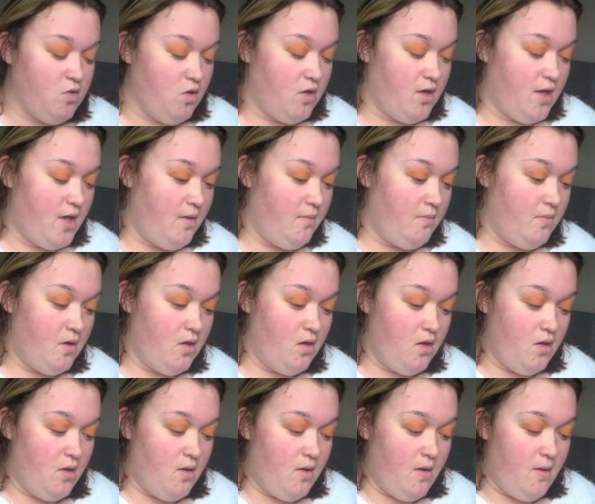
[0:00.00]
gotta keep
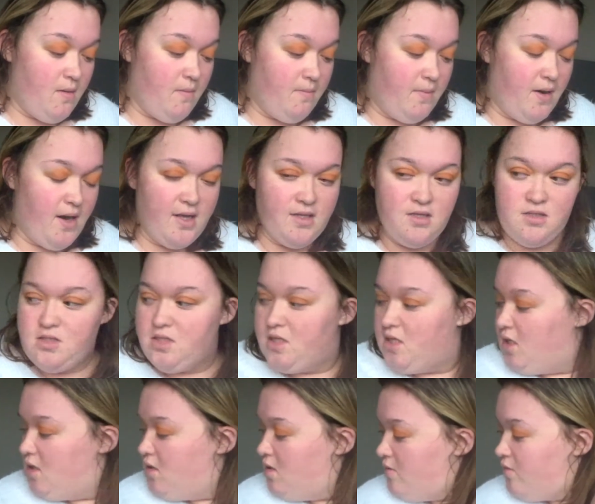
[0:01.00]

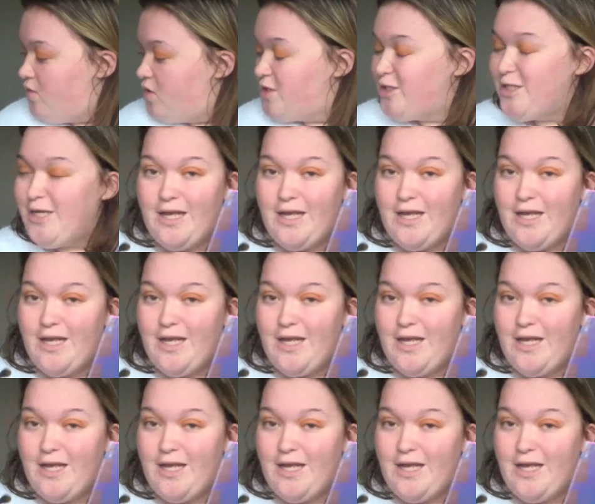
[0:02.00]
blending. I've got an